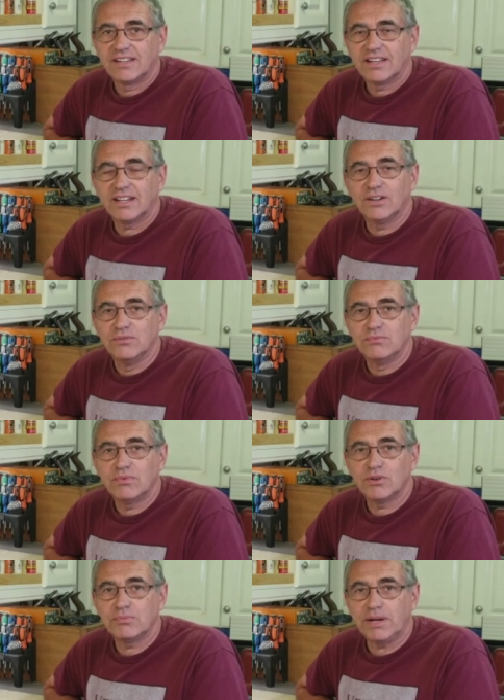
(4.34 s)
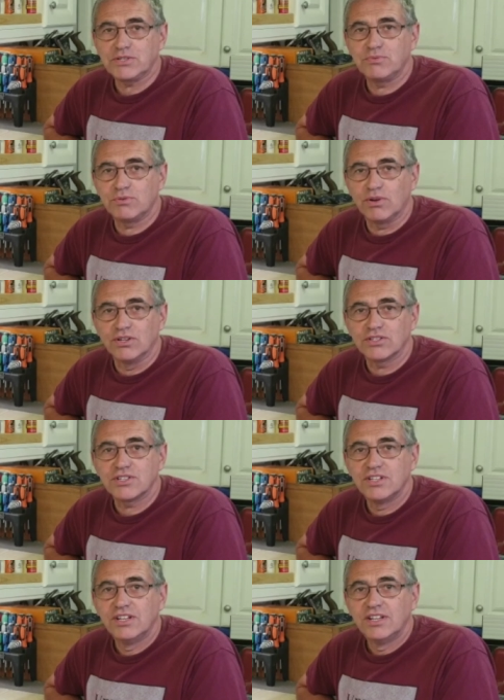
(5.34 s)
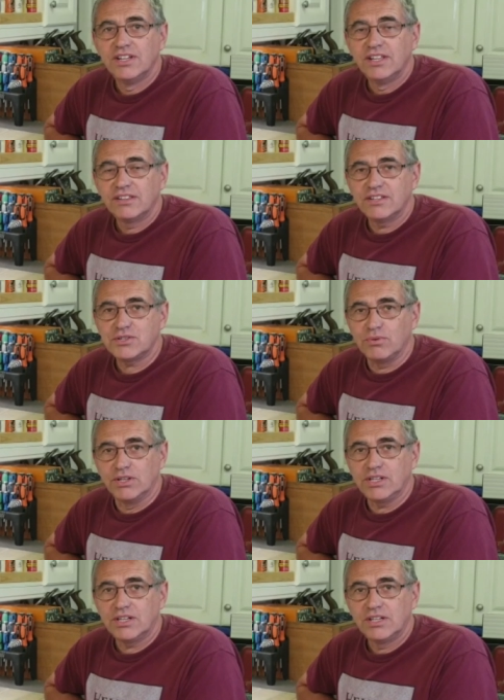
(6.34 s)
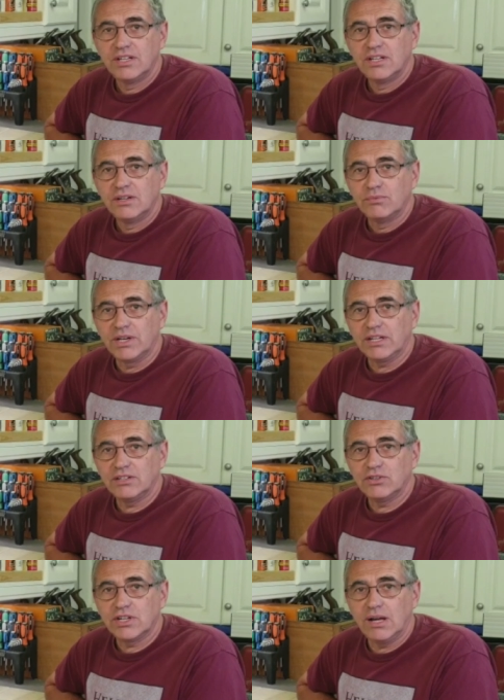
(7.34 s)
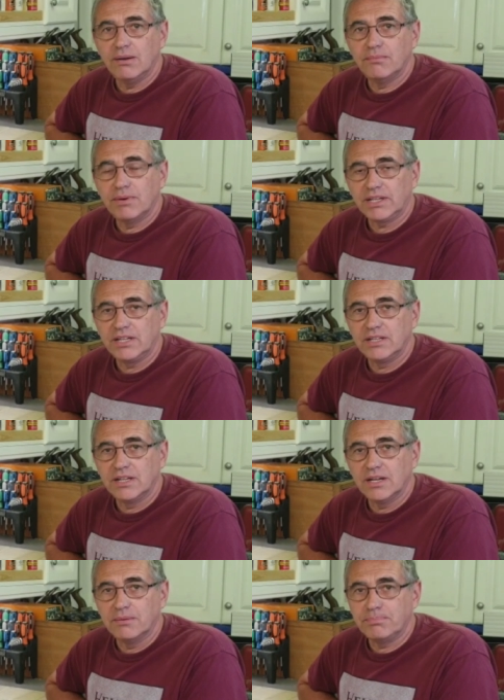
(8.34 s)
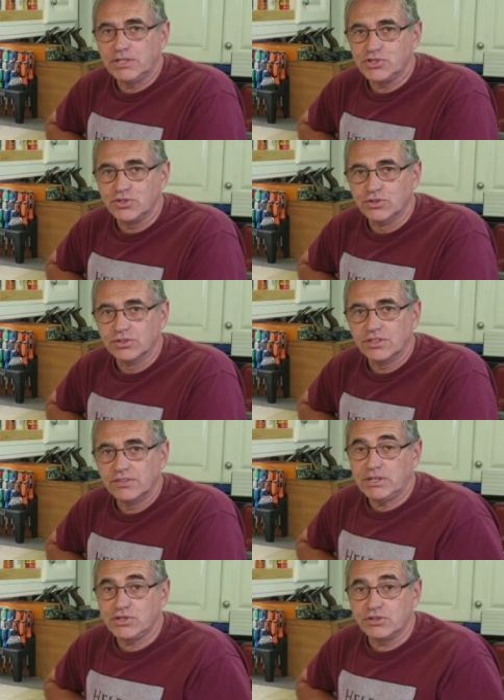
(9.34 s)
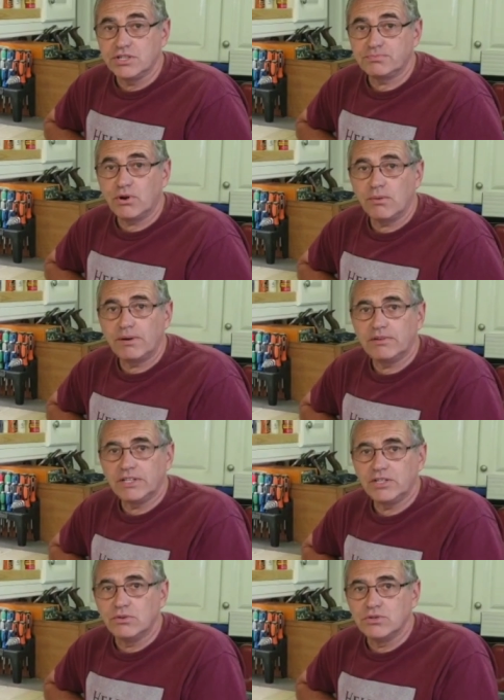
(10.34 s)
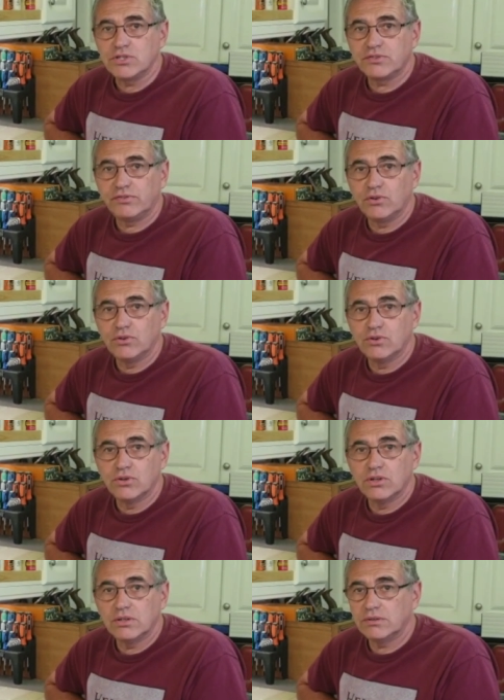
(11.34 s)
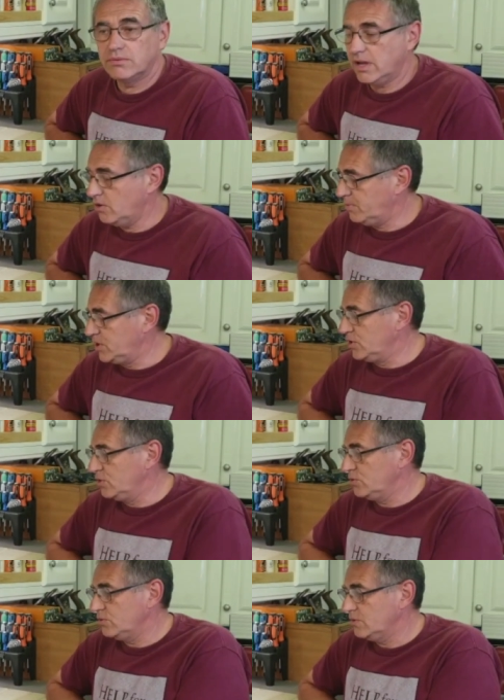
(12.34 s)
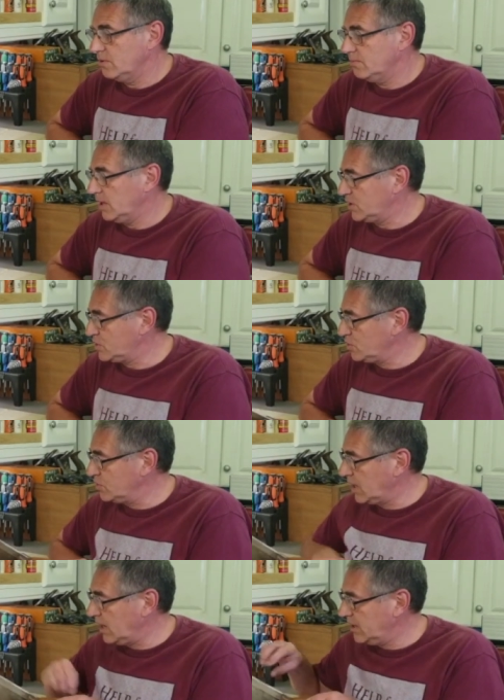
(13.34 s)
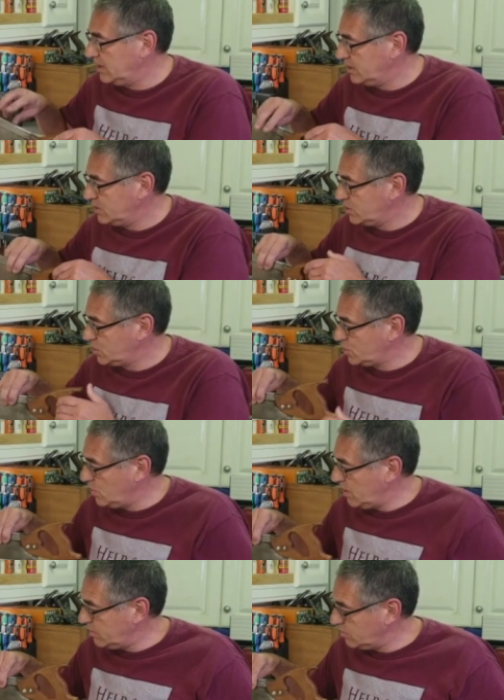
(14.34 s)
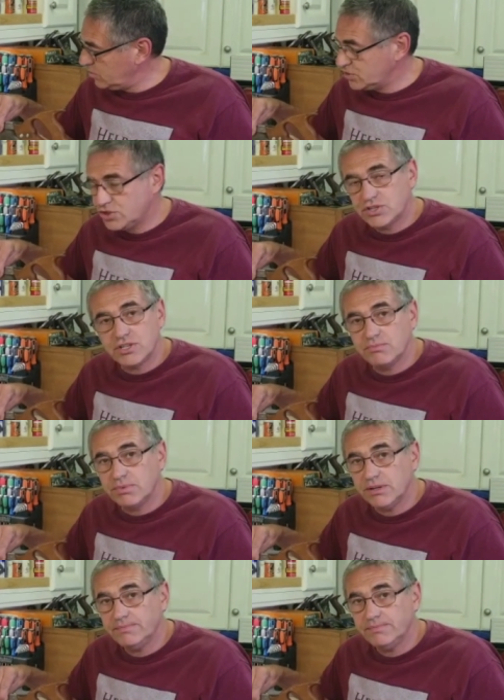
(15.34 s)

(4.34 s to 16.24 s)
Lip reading: Hello, welcome back to WoodWorks. This week we're going to look at making a bench hook. Bench hook is primarily used for helping you make a saw cut square across your timber.